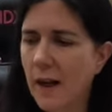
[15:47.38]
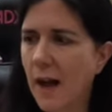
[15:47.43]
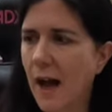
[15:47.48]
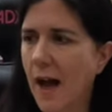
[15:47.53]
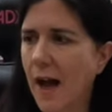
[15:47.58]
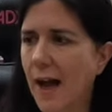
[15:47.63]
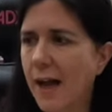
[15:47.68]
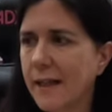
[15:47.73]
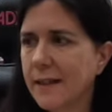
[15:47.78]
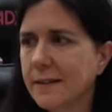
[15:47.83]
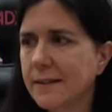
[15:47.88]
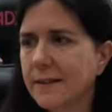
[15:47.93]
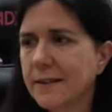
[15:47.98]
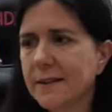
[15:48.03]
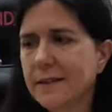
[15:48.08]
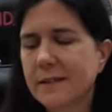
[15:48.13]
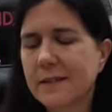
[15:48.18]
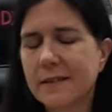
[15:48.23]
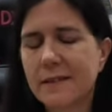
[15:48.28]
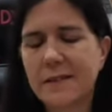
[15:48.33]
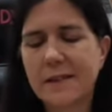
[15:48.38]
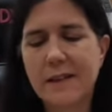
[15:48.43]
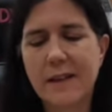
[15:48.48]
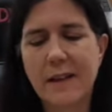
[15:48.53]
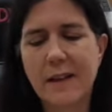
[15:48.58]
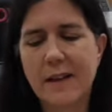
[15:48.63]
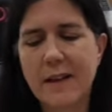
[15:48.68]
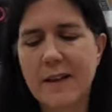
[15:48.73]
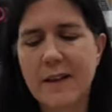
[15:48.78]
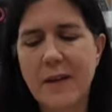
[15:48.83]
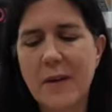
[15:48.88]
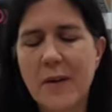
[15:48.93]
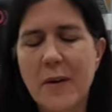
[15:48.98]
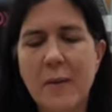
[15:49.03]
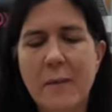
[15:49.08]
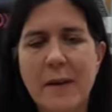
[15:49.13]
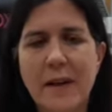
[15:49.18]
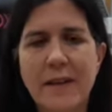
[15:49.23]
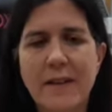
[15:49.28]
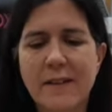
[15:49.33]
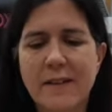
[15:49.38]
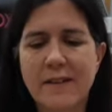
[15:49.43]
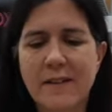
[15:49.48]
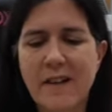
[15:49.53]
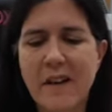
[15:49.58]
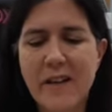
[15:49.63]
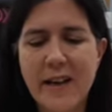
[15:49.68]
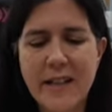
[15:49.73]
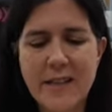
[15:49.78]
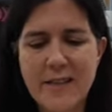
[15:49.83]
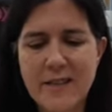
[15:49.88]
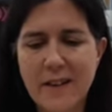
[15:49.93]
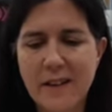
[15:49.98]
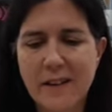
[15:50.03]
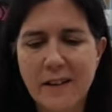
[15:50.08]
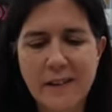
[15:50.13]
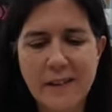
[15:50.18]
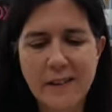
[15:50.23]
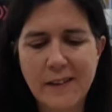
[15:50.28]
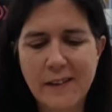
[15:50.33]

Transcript: and it couldn't have been nicer.